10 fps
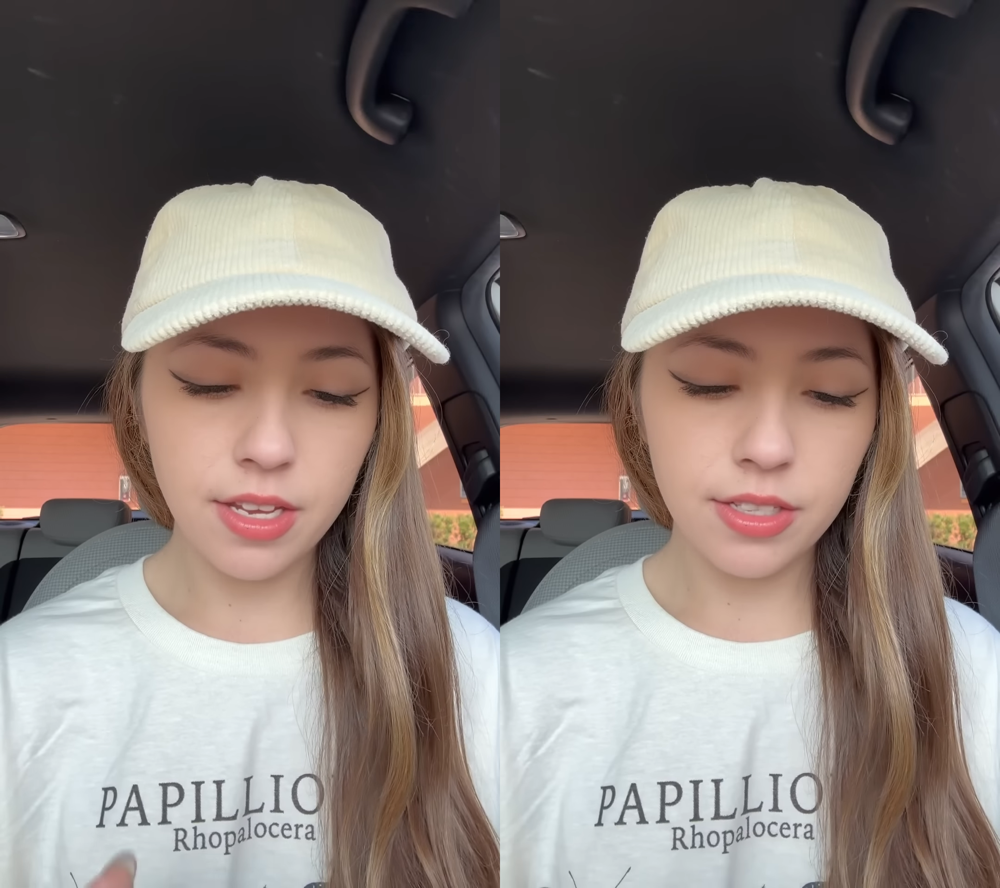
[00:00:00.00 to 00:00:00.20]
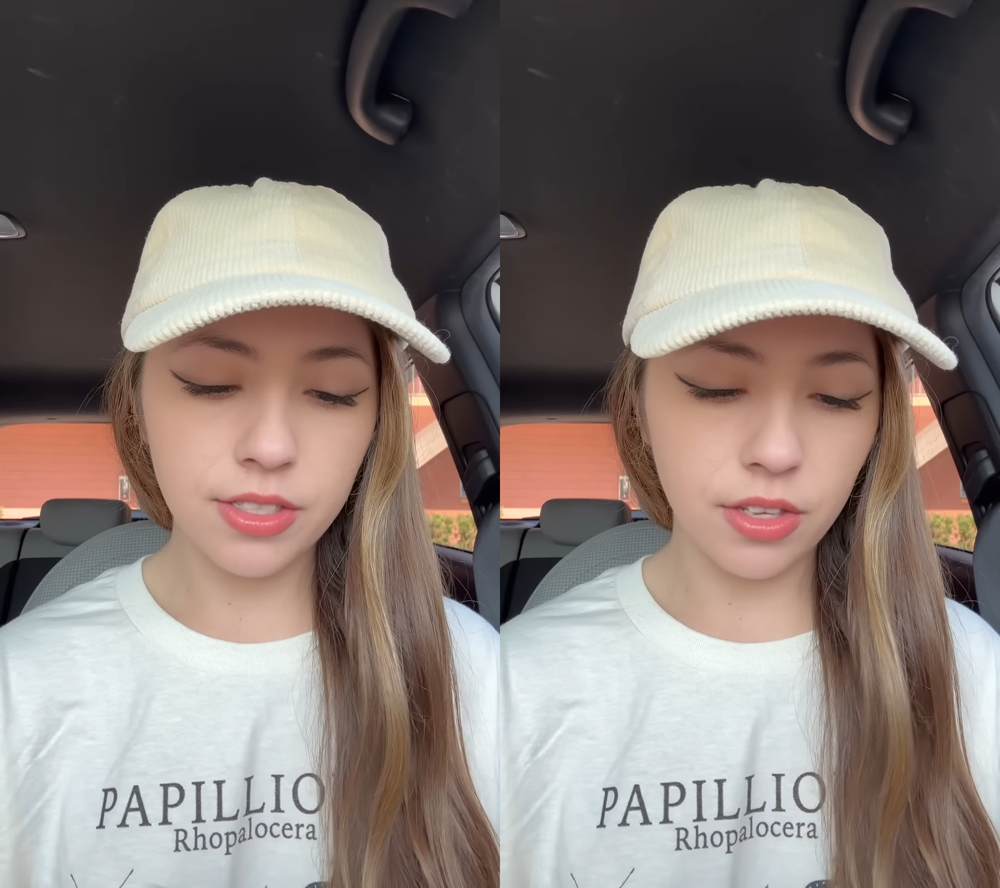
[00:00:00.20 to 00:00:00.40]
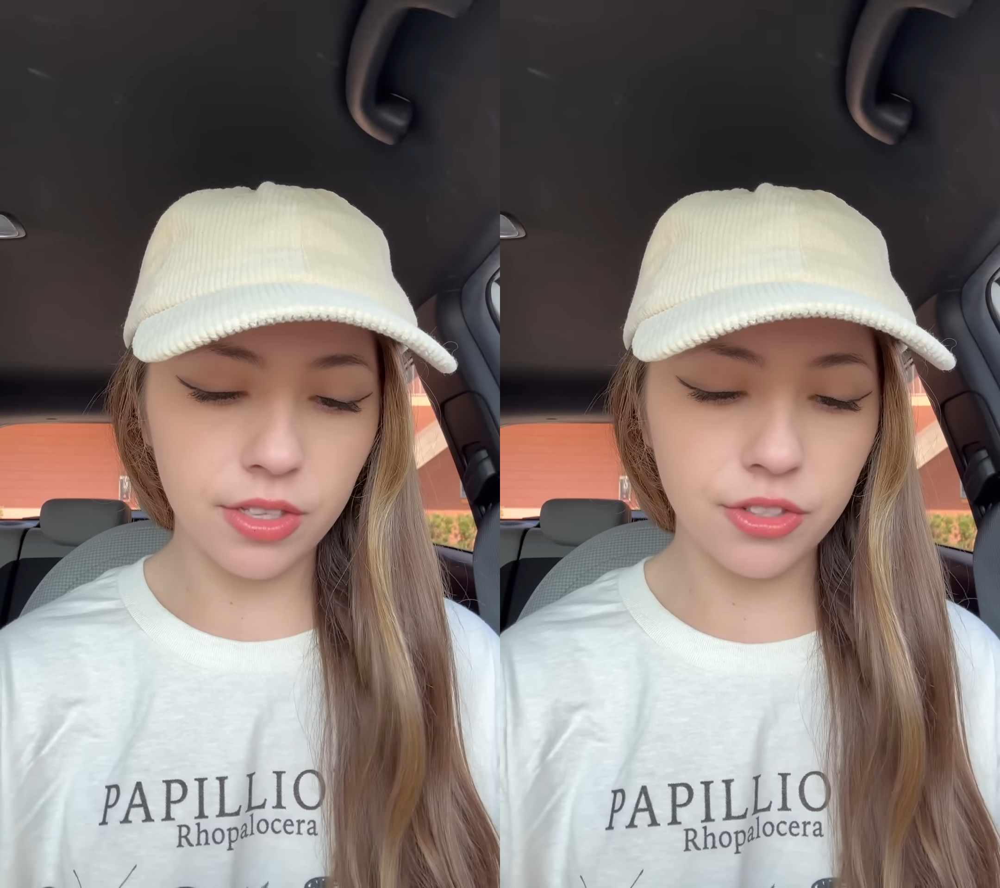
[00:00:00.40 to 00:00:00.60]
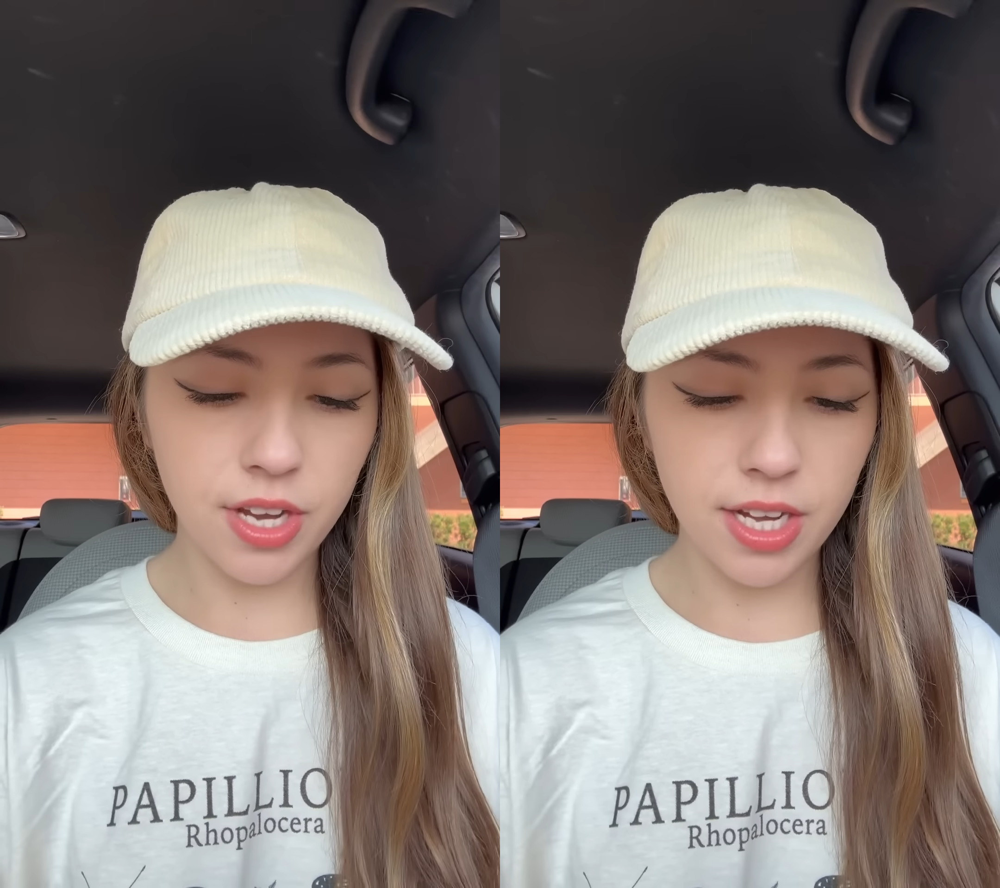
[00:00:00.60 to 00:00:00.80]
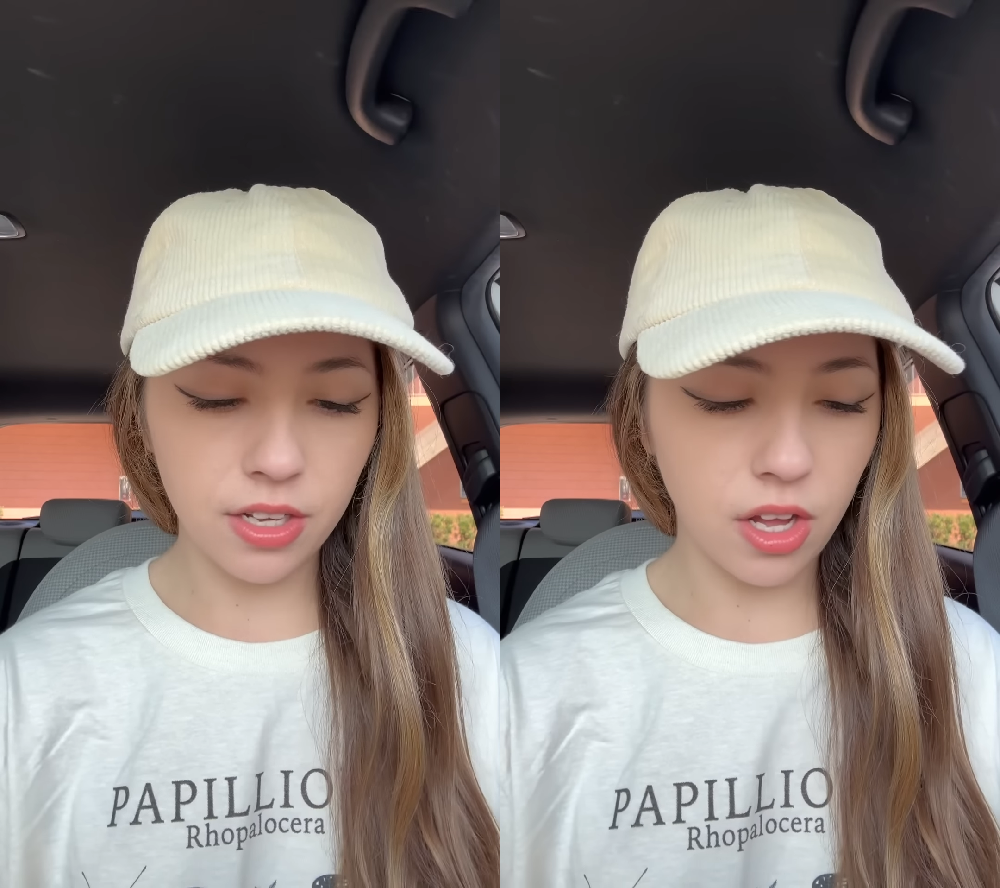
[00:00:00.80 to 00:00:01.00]
So they're
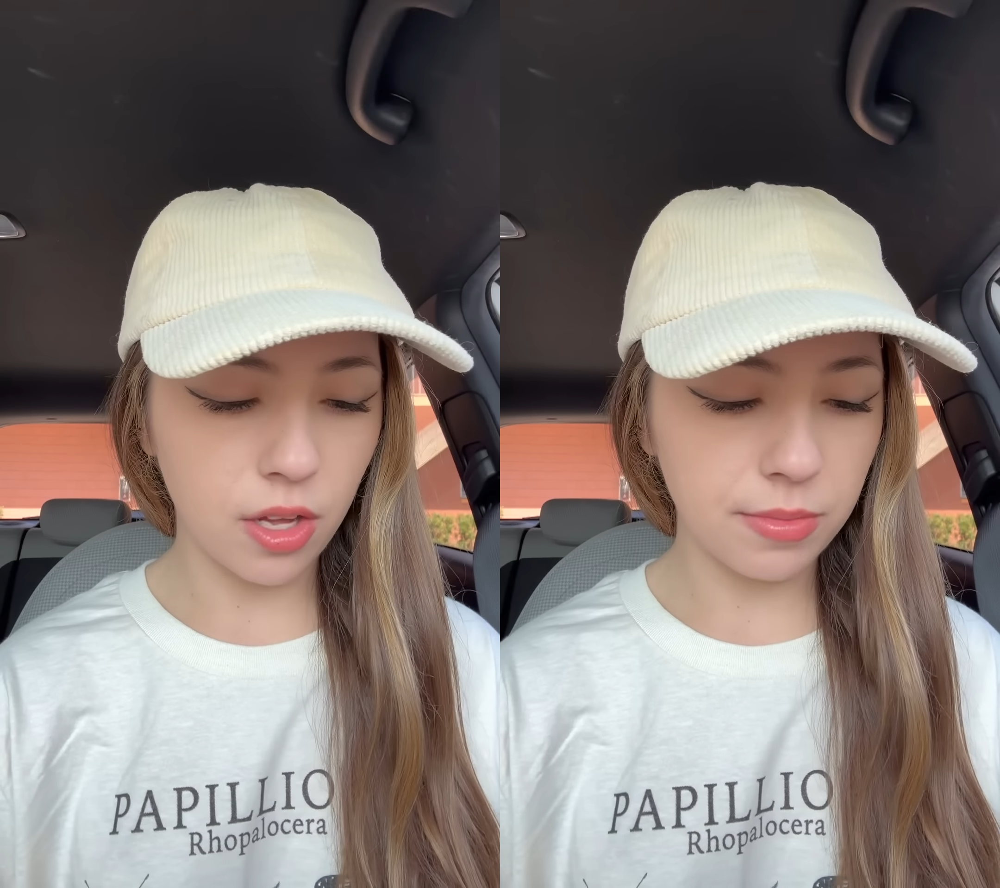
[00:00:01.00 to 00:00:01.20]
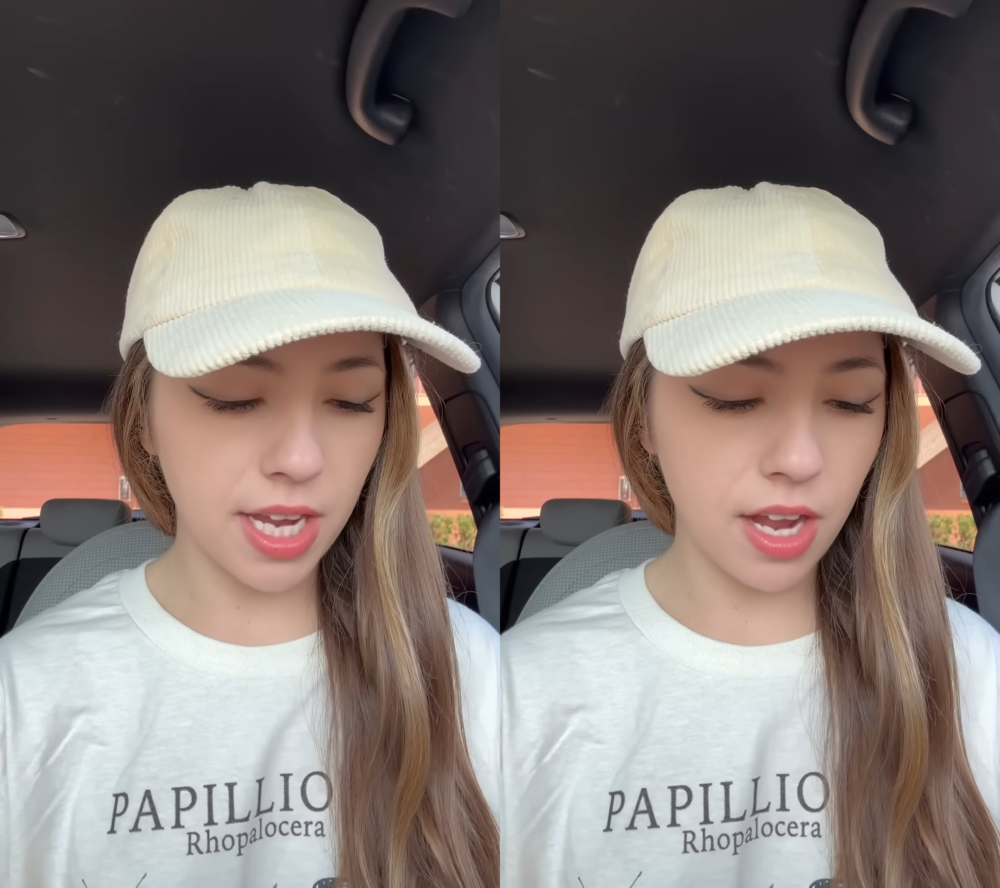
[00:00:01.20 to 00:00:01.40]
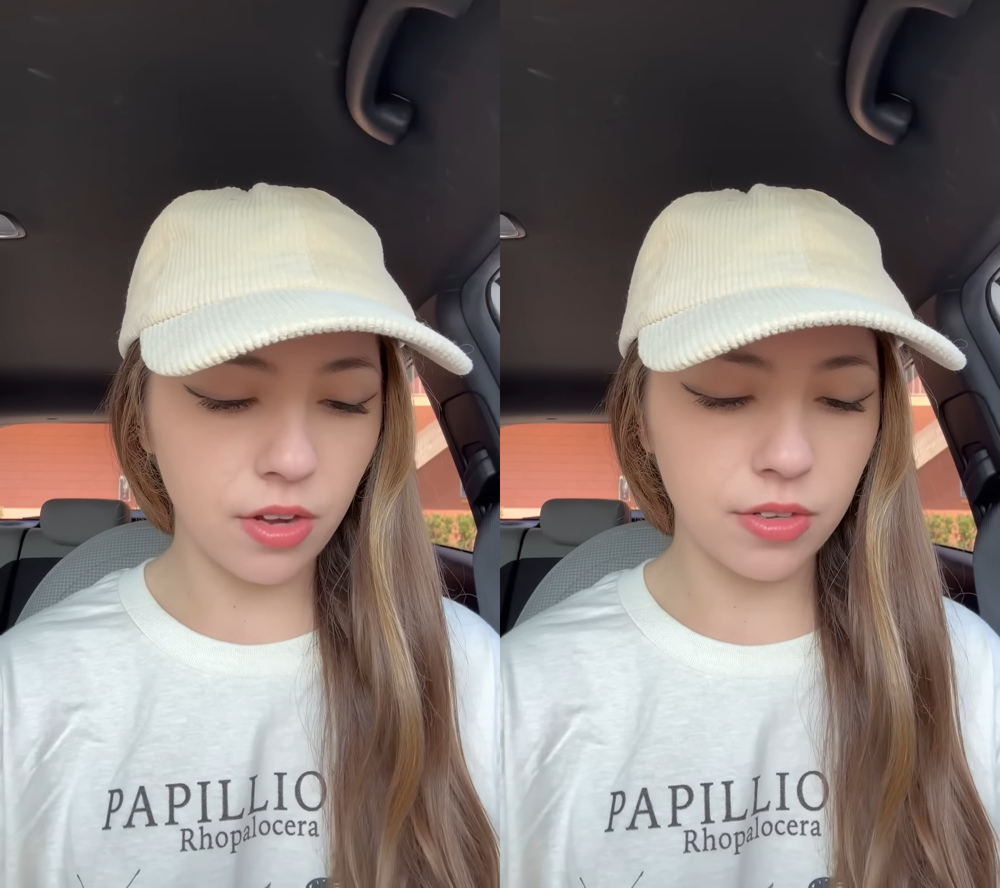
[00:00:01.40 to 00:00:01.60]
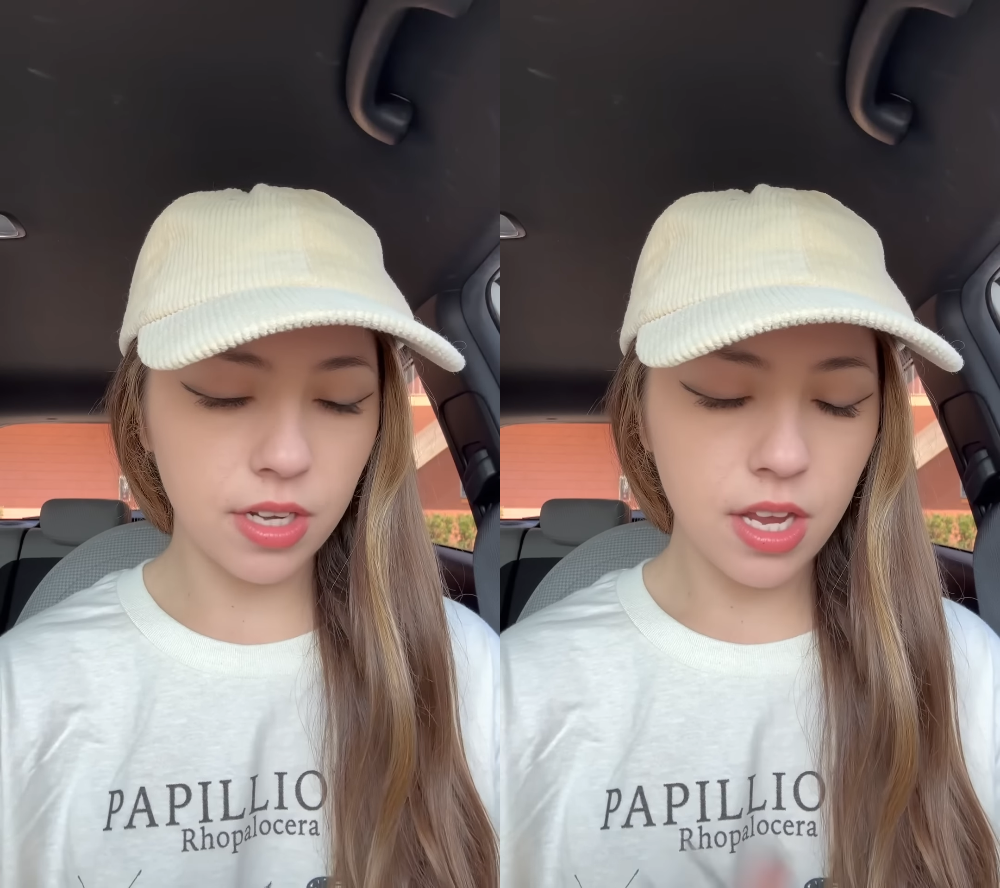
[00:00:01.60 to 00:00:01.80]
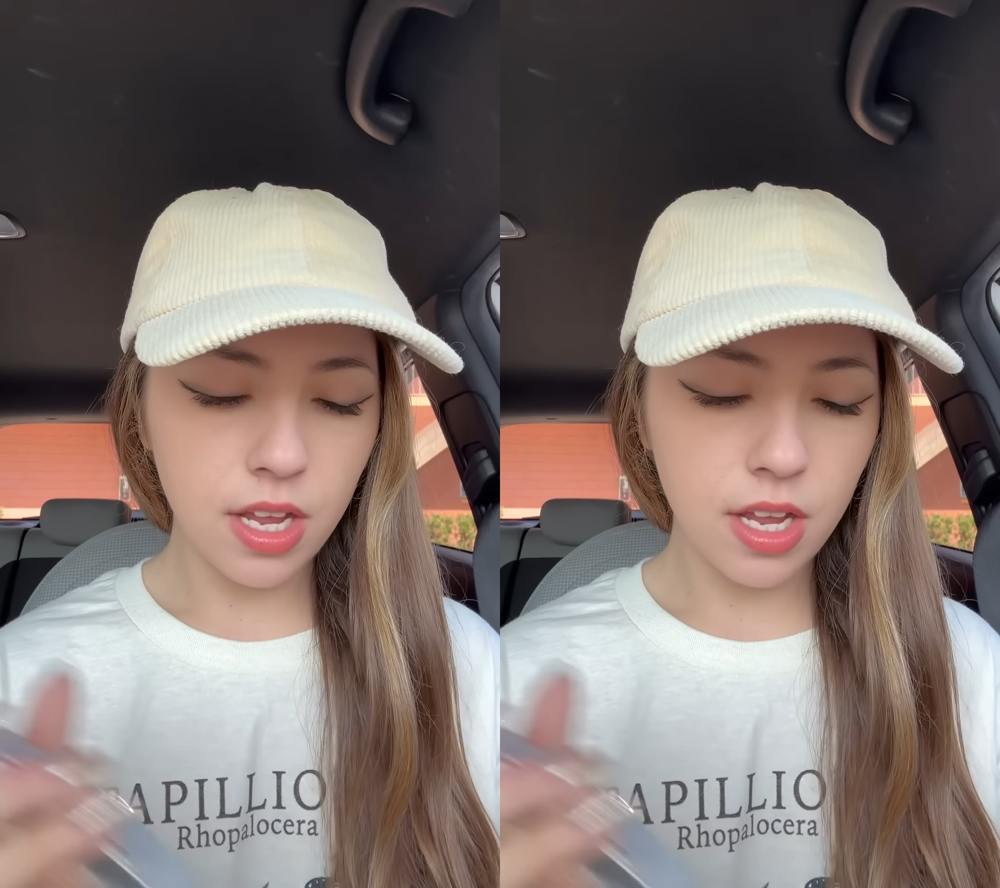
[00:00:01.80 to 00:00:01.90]
trying to calm down